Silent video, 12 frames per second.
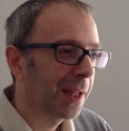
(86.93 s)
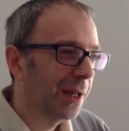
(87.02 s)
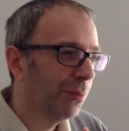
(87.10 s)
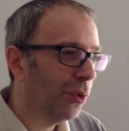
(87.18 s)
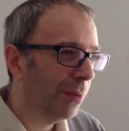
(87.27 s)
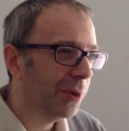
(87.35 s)

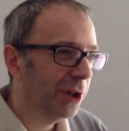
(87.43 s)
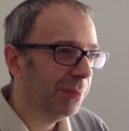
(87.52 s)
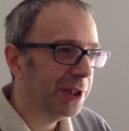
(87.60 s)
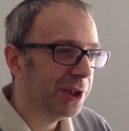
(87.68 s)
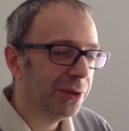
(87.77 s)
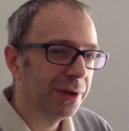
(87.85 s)
And what I'm going
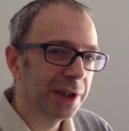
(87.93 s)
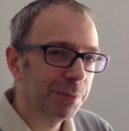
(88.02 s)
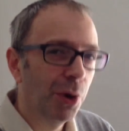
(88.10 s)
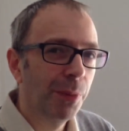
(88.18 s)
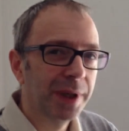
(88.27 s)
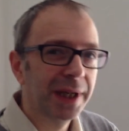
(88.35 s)
to be doing is
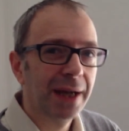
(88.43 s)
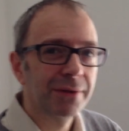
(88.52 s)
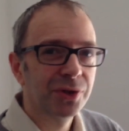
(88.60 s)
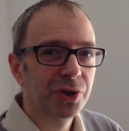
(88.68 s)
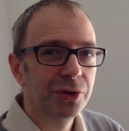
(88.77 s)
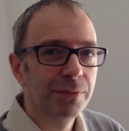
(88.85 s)
popping
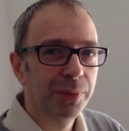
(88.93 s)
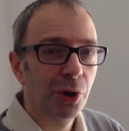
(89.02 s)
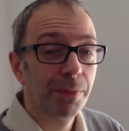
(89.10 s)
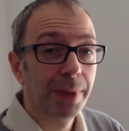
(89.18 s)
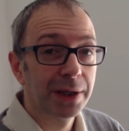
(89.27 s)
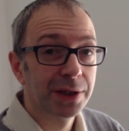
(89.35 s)
down to
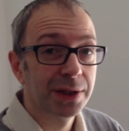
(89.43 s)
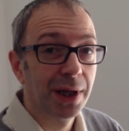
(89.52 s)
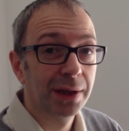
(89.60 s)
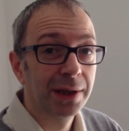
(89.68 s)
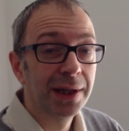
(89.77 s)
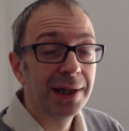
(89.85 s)

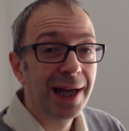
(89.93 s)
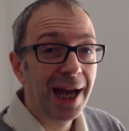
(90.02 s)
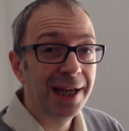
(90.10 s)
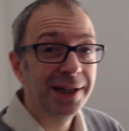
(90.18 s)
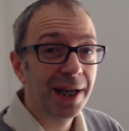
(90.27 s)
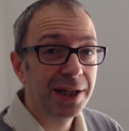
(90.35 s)
Blockbuster
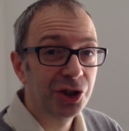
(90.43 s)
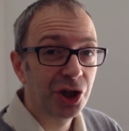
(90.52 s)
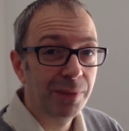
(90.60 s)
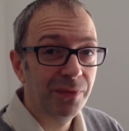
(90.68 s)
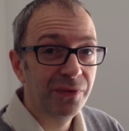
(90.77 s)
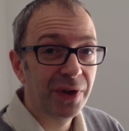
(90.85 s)
and
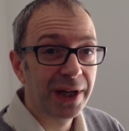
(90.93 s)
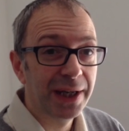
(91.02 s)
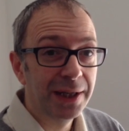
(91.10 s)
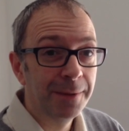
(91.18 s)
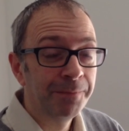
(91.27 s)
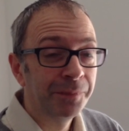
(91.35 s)

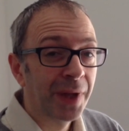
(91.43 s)
HMV.